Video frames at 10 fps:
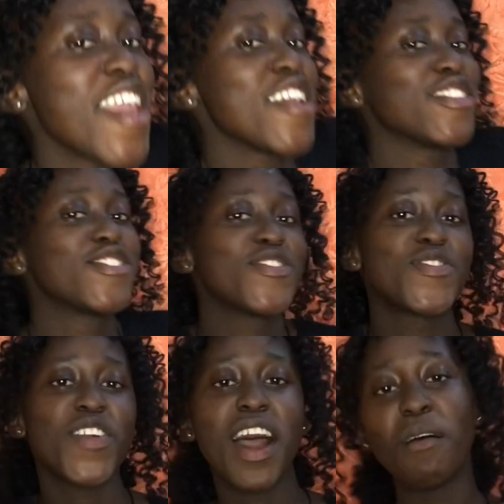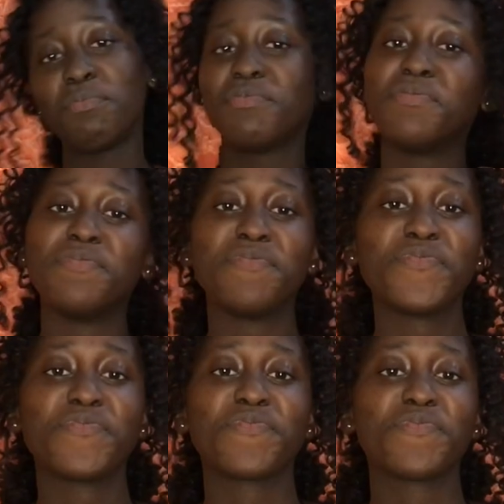It's a wrap.
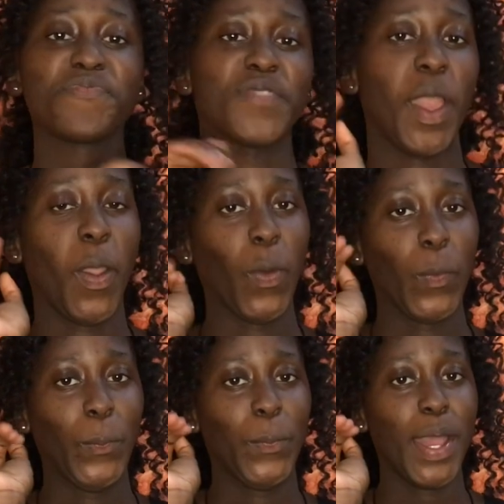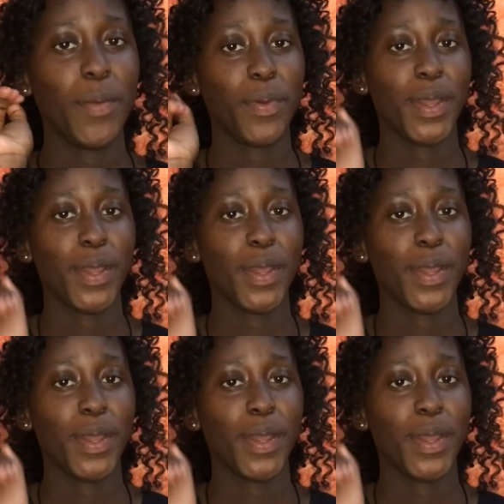Bye.